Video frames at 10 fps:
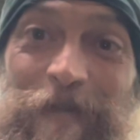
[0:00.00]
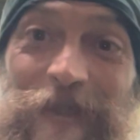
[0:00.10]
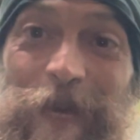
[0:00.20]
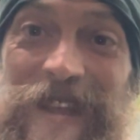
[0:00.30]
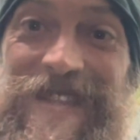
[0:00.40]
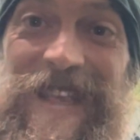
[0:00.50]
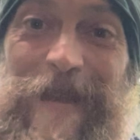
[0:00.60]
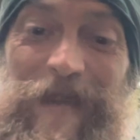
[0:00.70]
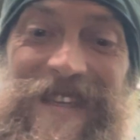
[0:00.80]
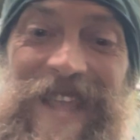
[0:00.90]
quick set
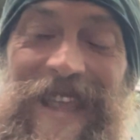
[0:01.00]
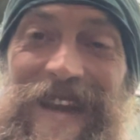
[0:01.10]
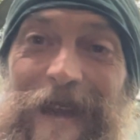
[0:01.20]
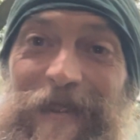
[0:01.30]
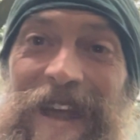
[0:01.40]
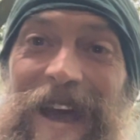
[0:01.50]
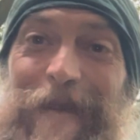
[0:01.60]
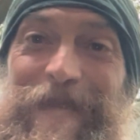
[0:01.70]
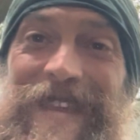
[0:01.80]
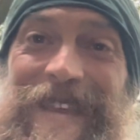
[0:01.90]
up my tent. I'm gonna
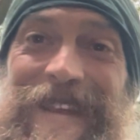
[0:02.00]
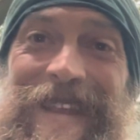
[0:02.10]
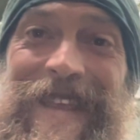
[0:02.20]
hop in,